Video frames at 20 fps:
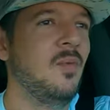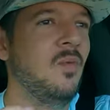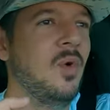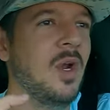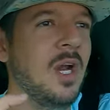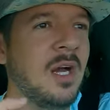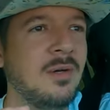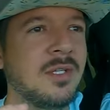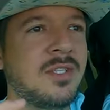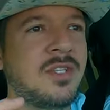
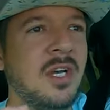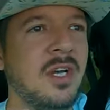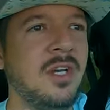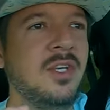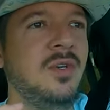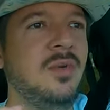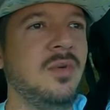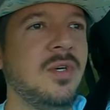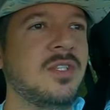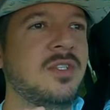What I will tell
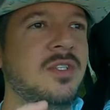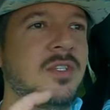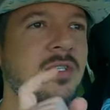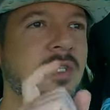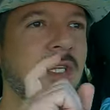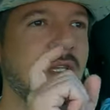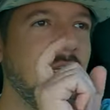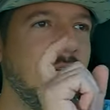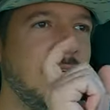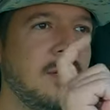you is, is
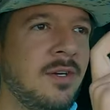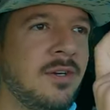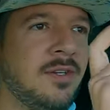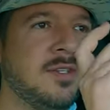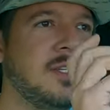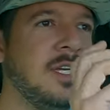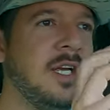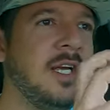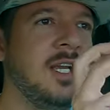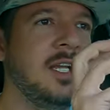that the
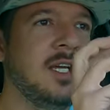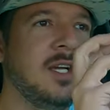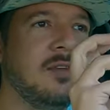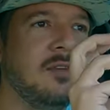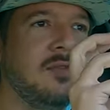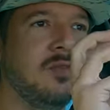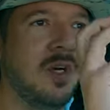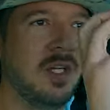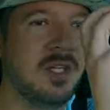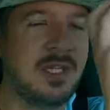understanding
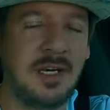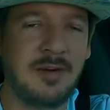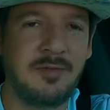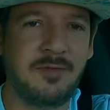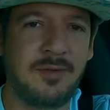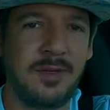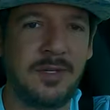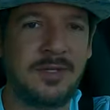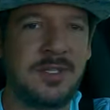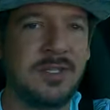of what that
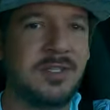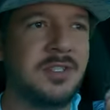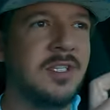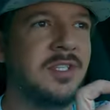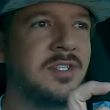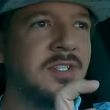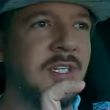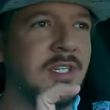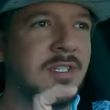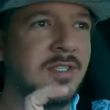first
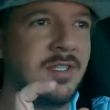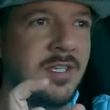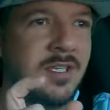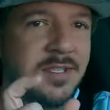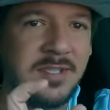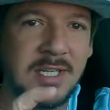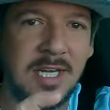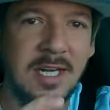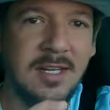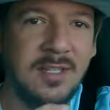decision is and
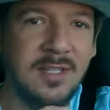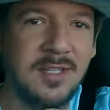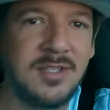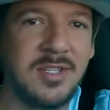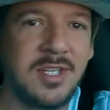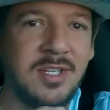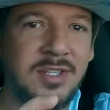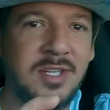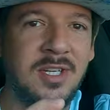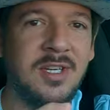the second
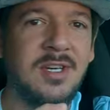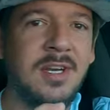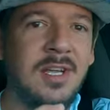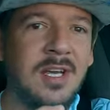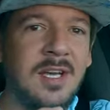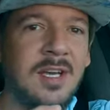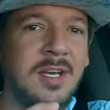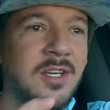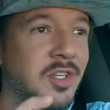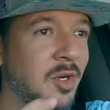
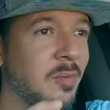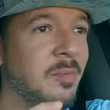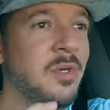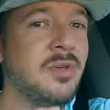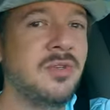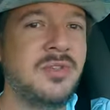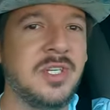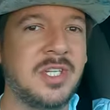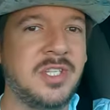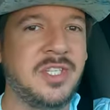decision, your
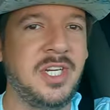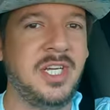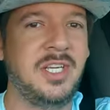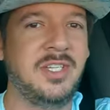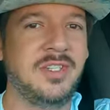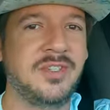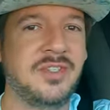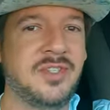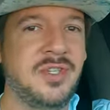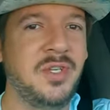music
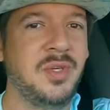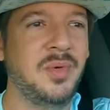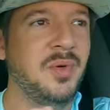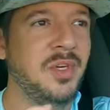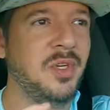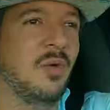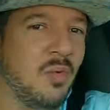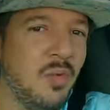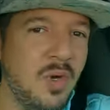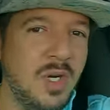changes too.
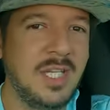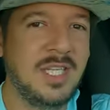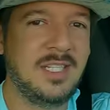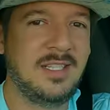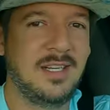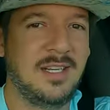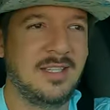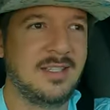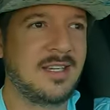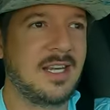And it really
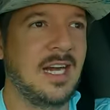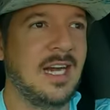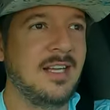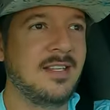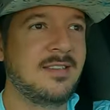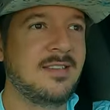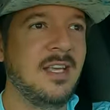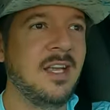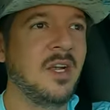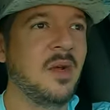does,
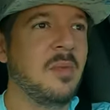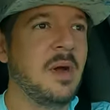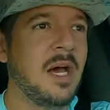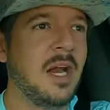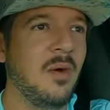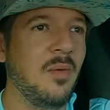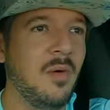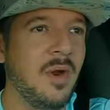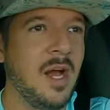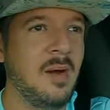guys. Think
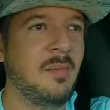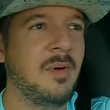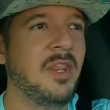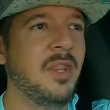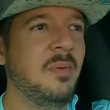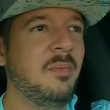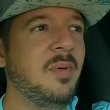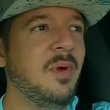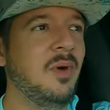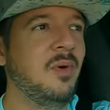about it. When I'm on
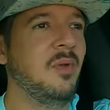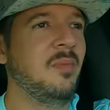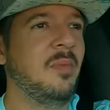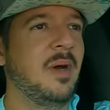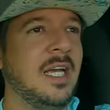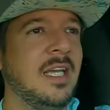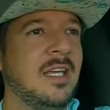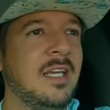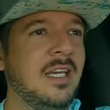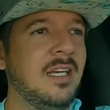the boat with
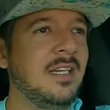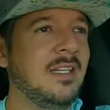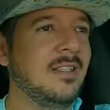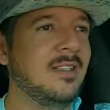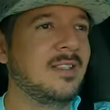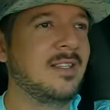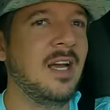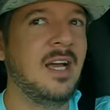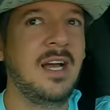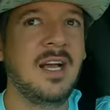my
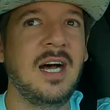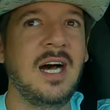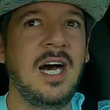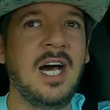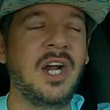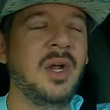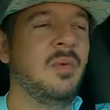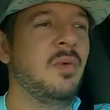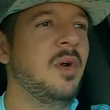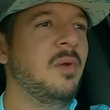kids,
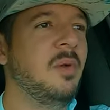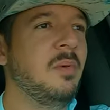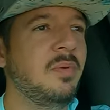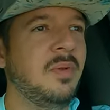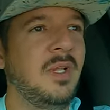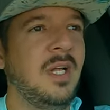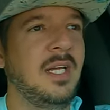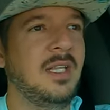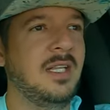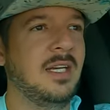I don't want to be
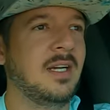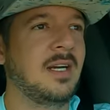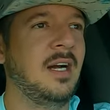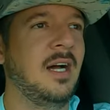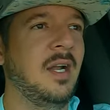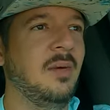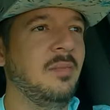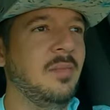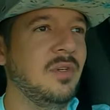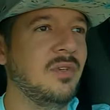playing that
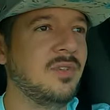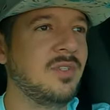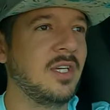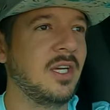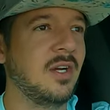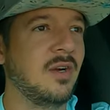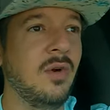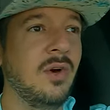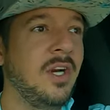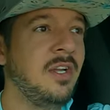kind of
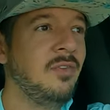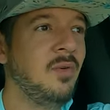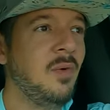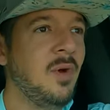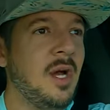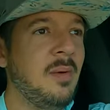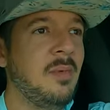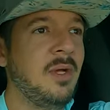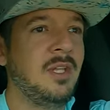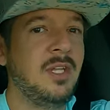music. Or even
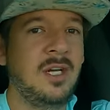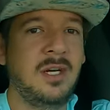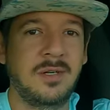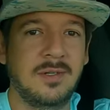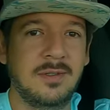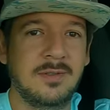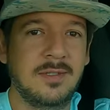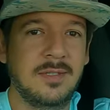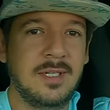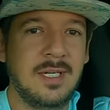when I'm
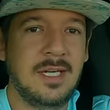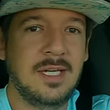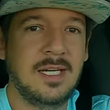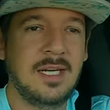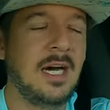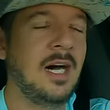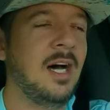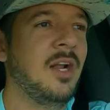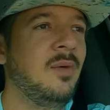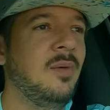
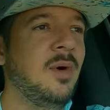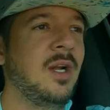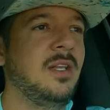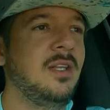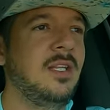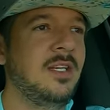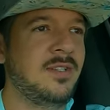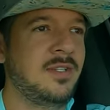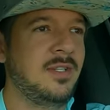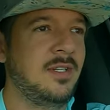alone, I don't want to
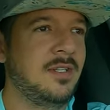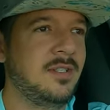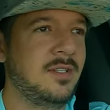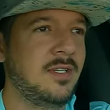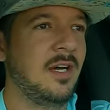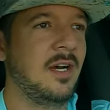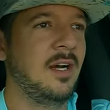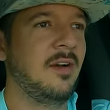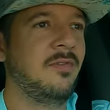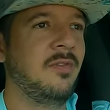listen to
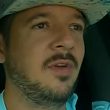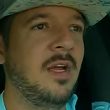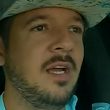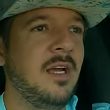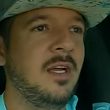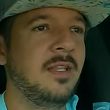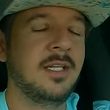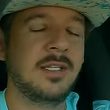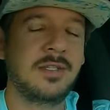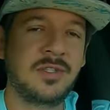
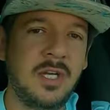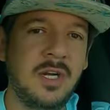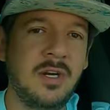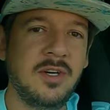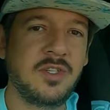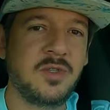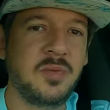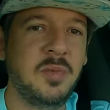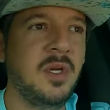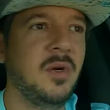stuff that
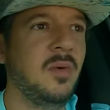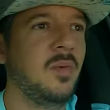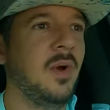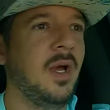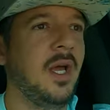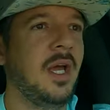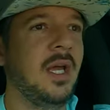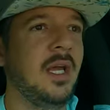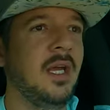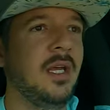tears me
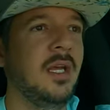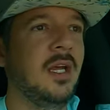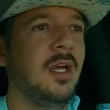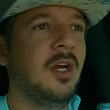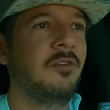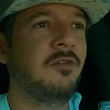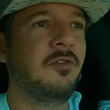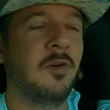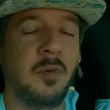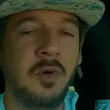away
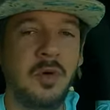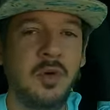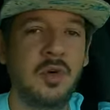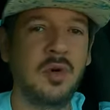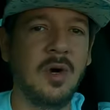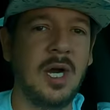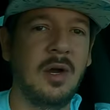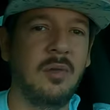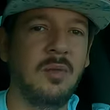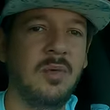from
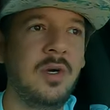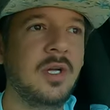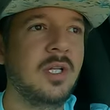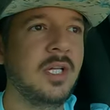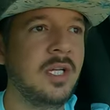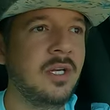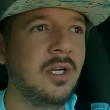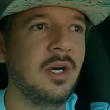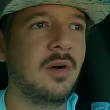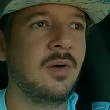who I
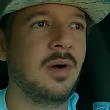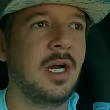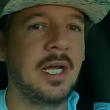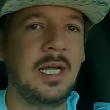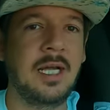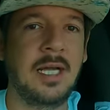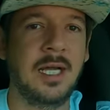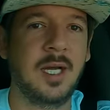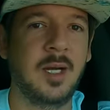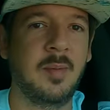really know I
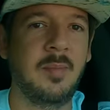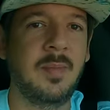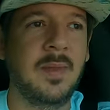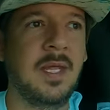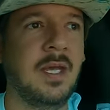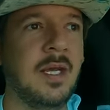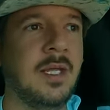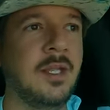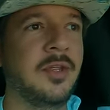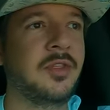
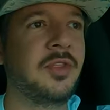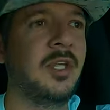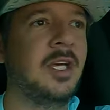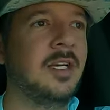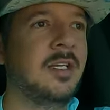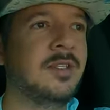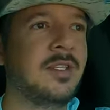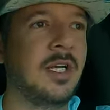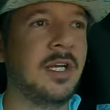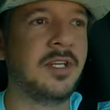am. And the
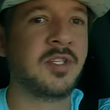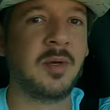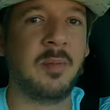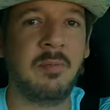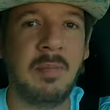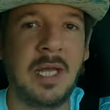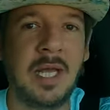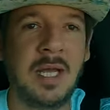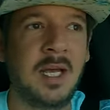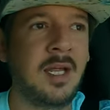things that as a
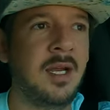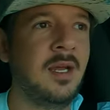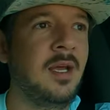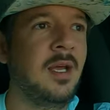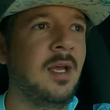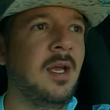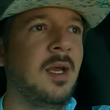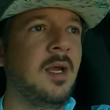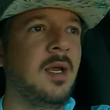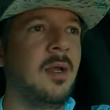man,
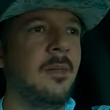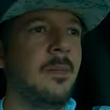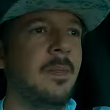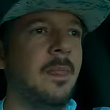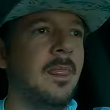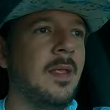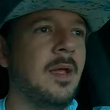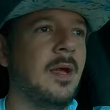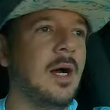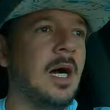
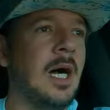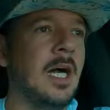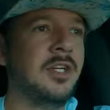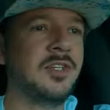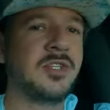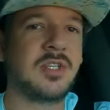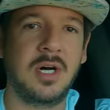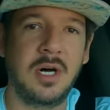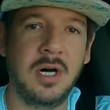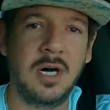I
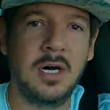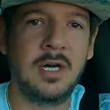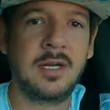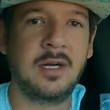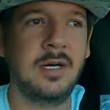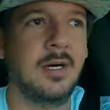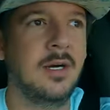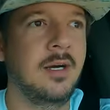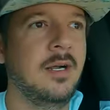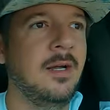just
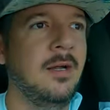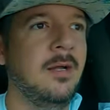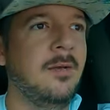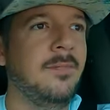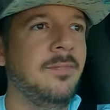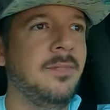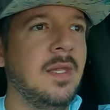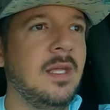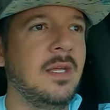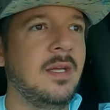
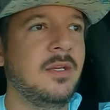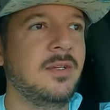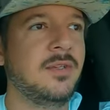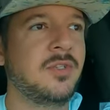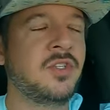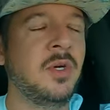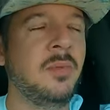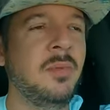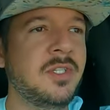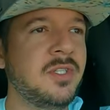honor
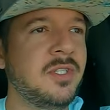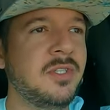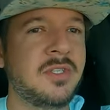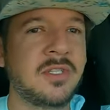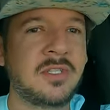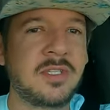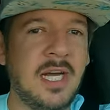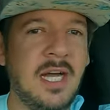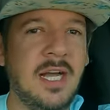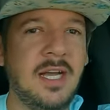so much of
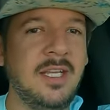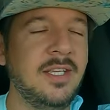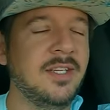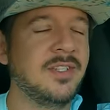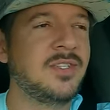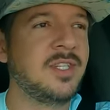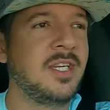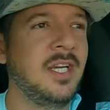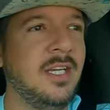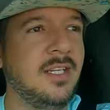society
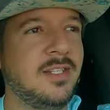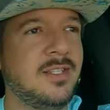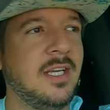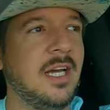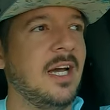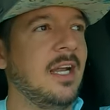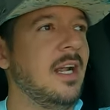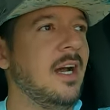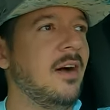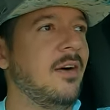has changed
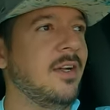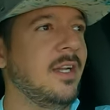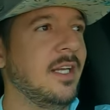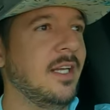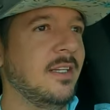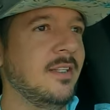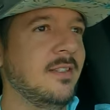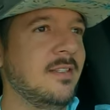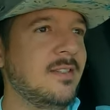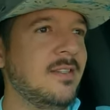that
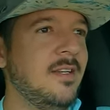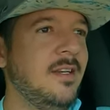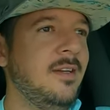nowadays.